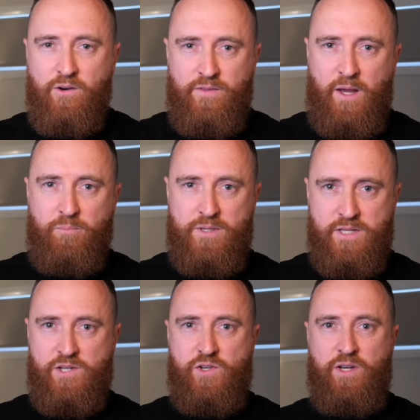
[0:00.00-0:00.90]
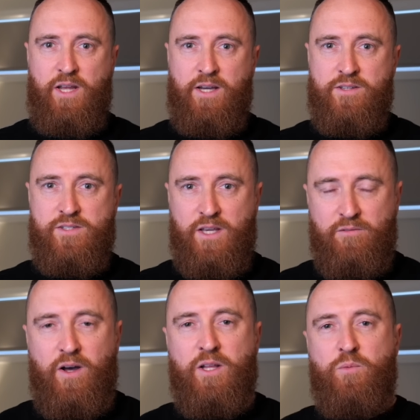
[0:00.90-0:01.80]
on that position as the
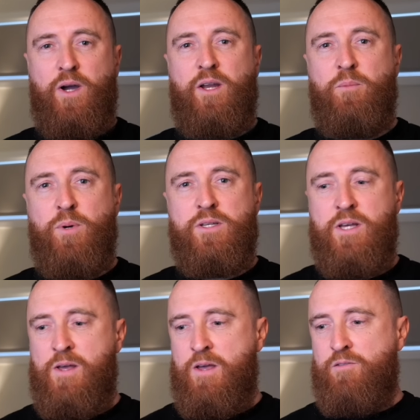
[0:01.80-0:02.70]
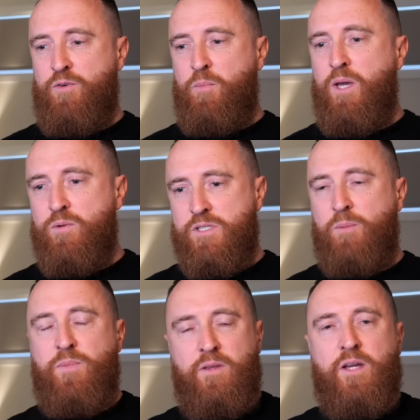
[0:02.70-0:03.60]
evaluator. But for me, it was
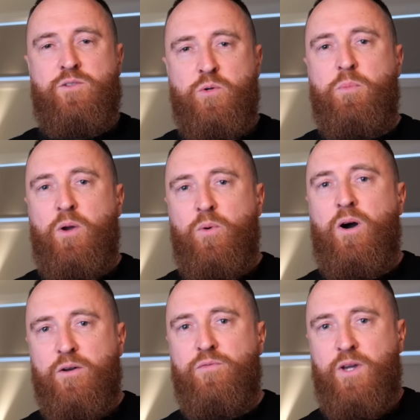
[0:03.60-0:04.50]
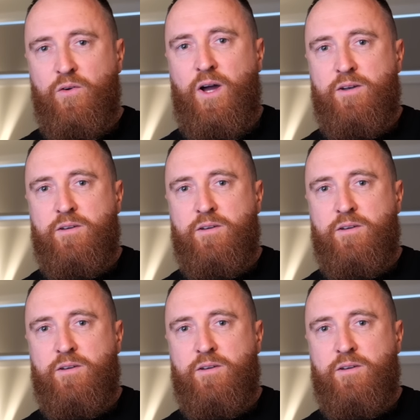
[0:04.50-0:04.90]
something that took me a while to figure out.